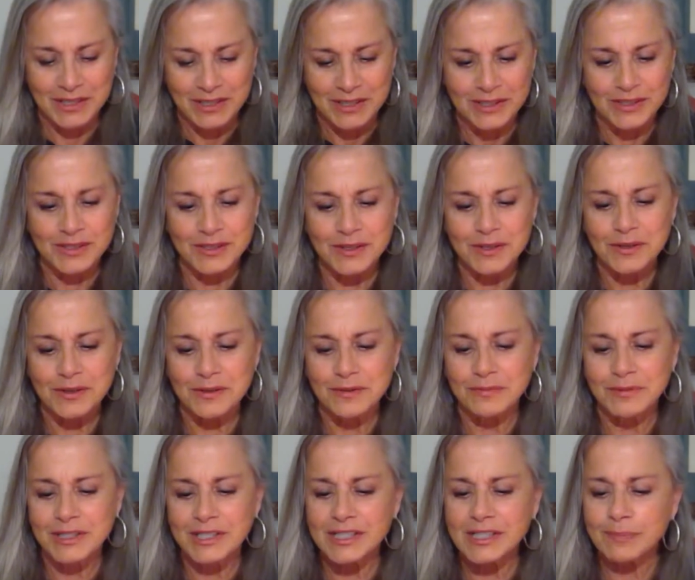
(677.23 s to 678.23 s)
So,
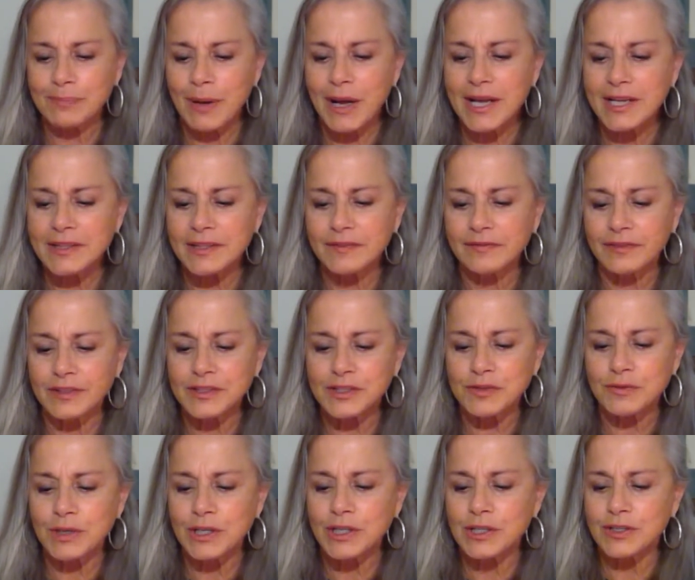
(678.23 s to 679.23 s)
despite the
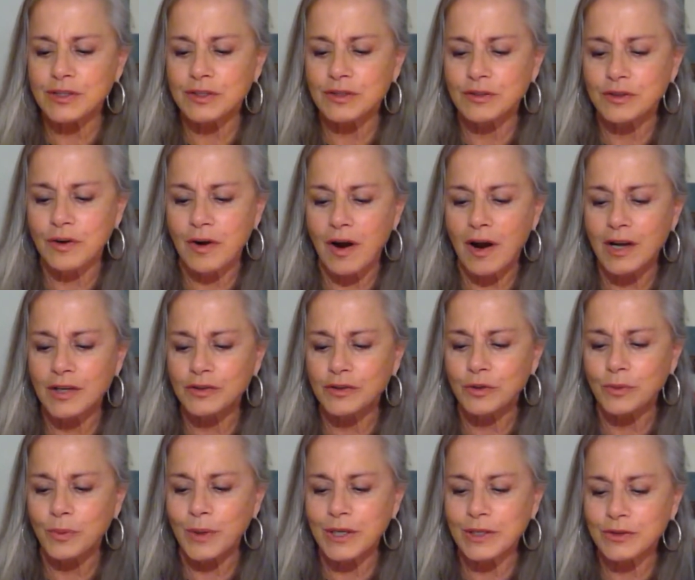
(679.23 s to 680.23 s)
frustration, you're on your
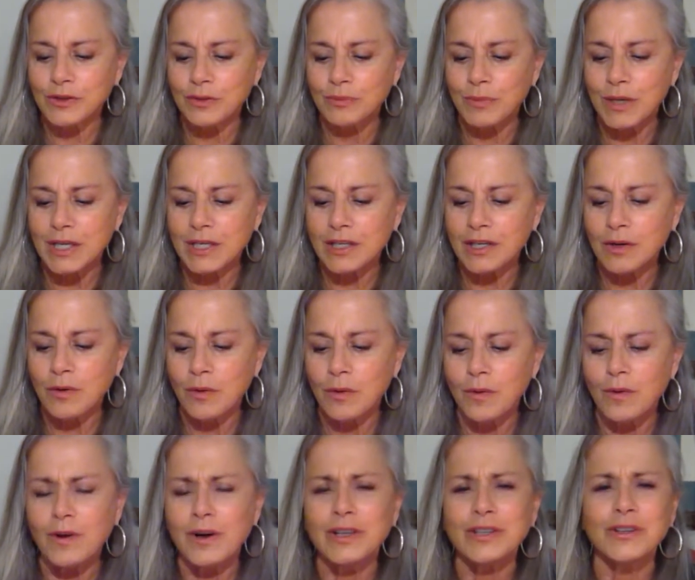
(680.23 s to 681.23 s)
way to making
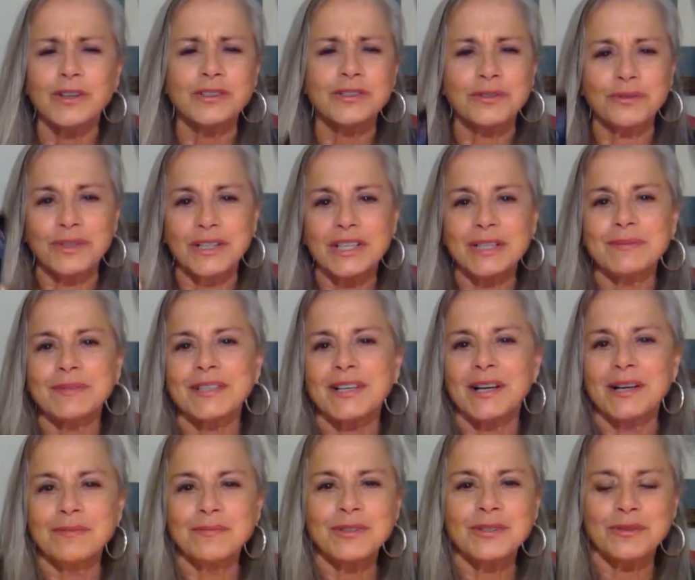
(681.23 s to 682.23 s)
all your dreams
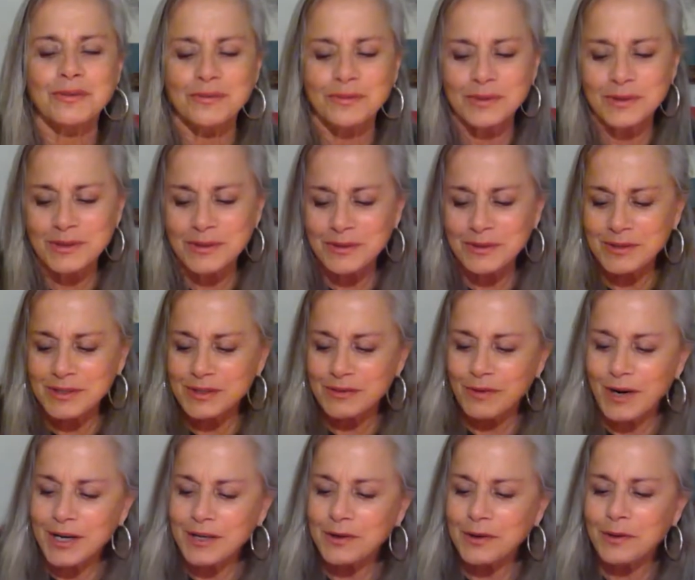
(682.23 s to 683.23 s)
come true. It's
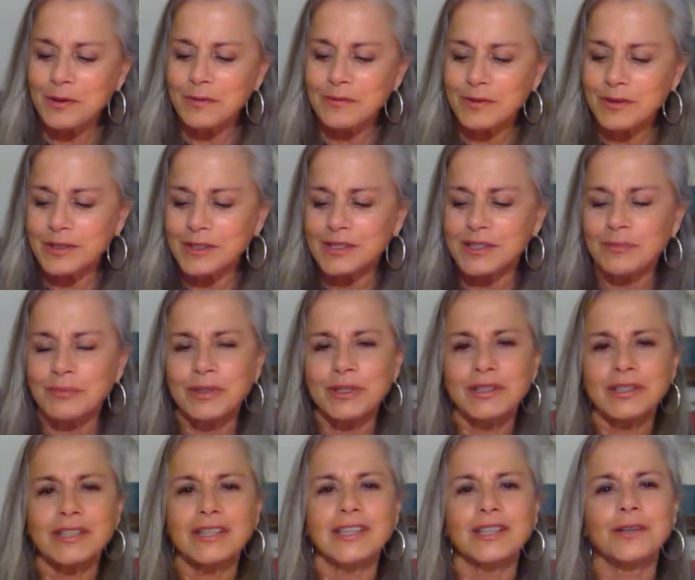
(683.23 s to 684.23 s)
right over the
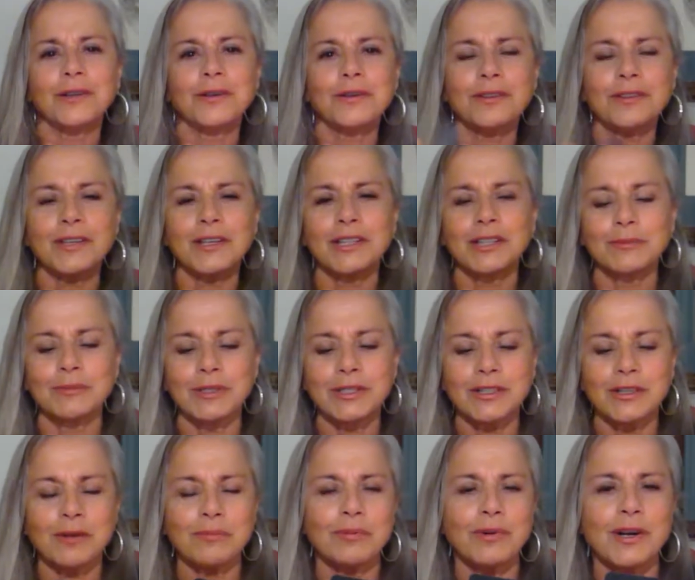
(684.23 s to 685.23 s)
stability of the earth element,
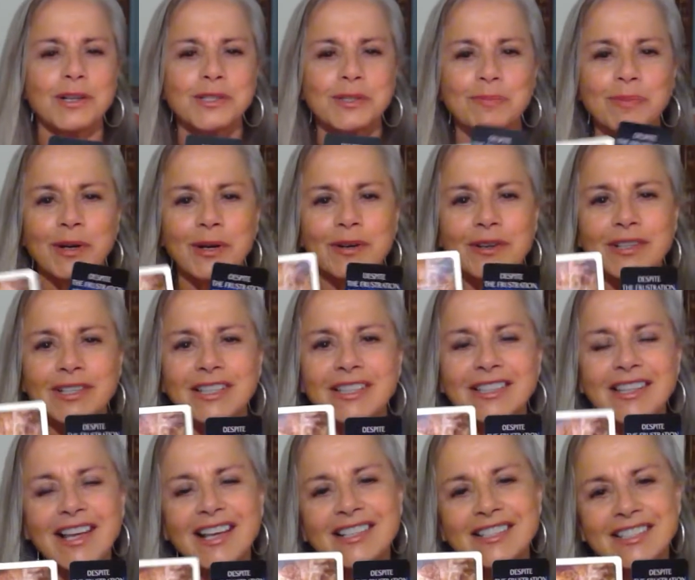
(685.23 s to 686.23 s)
our prosperity.
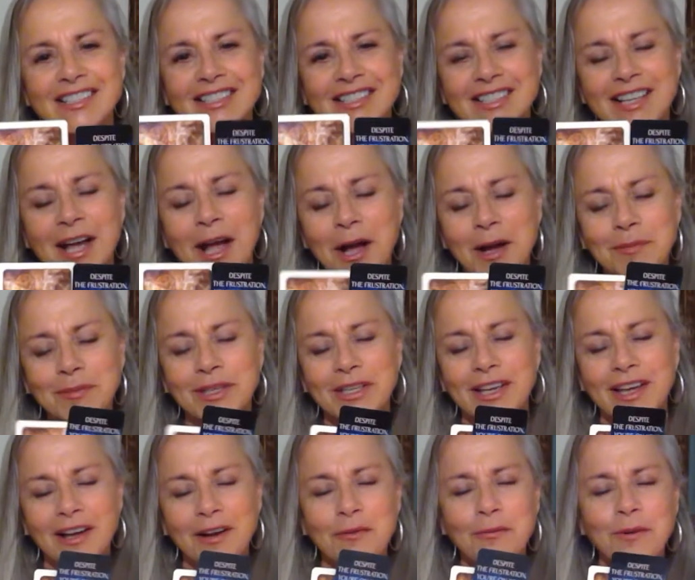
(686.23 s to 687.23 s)
Yes, it's coming.
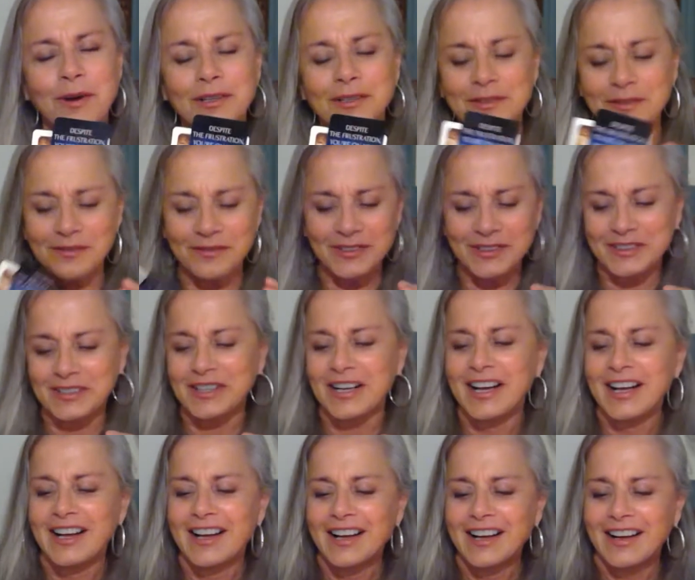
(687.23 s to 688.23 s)
How wonderful.
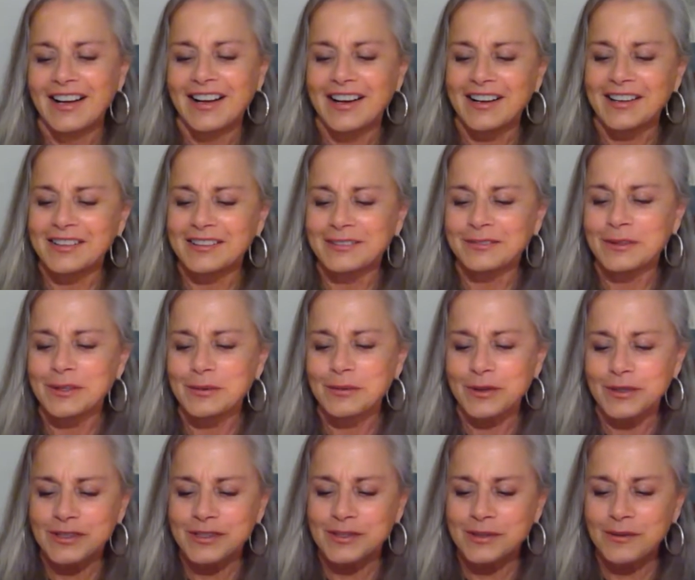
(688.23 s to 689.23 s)
Uh, we
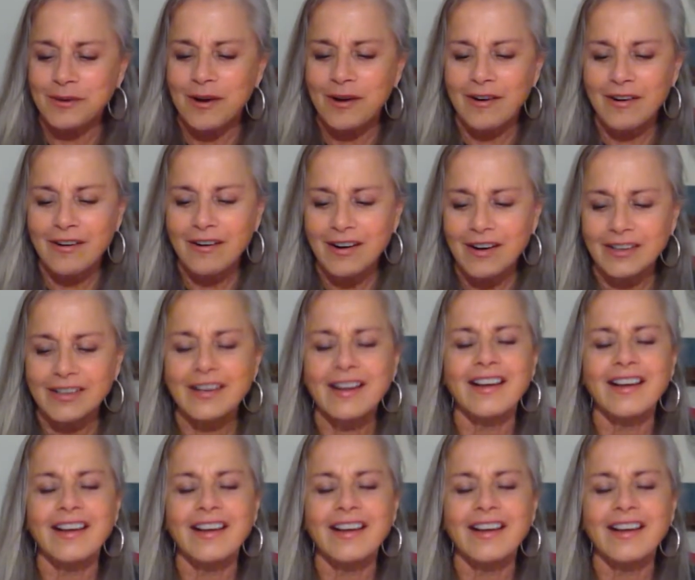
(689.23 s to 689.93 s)
work so hard.